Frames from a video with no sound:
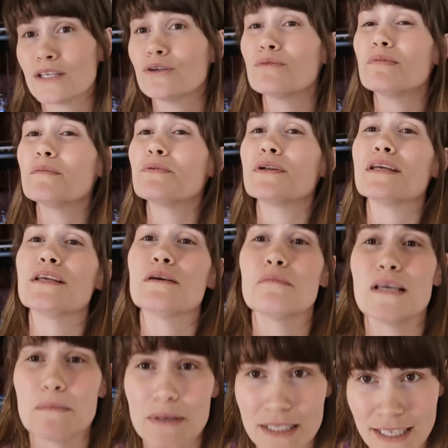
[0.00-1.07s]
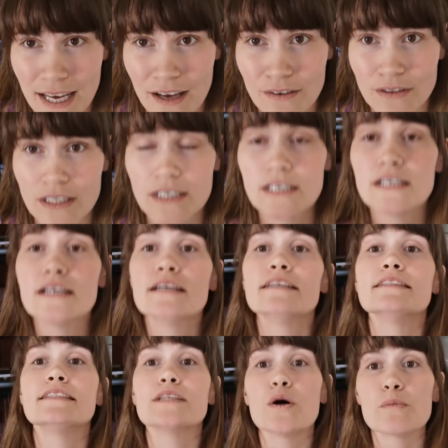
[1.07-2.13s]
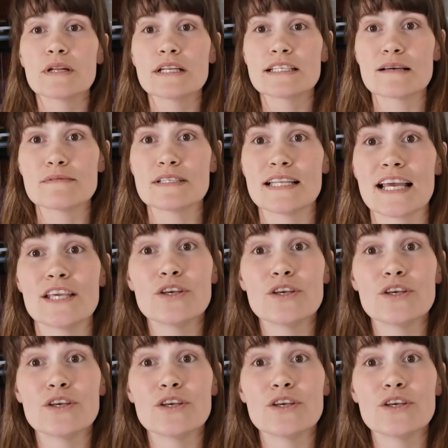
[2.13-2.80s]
You'll be putting your baby down so many times a day.